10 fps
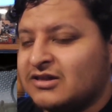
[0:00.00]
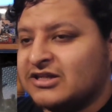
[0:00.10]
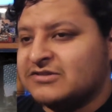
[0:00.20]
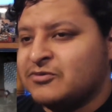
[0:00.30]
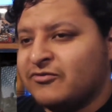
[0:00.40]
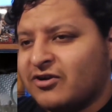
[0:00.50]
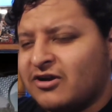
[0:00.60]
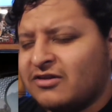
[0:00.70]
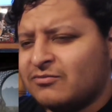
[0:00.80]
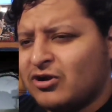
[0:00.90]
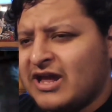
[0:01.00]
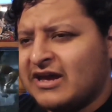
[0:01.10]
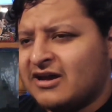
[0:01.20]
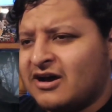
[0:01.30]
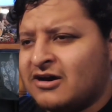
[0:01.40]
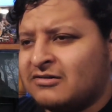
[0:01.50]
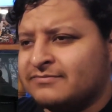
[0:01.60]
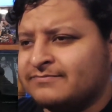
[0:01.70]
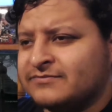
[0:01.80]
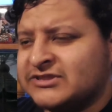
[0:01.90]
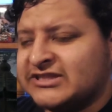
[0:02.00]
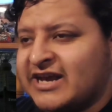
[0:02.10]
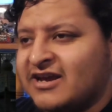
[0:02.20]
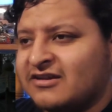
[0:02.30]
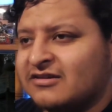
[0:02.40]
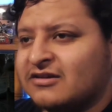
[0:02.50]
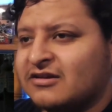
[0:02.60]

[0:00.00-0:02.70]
Does it move earth? More like, um, sand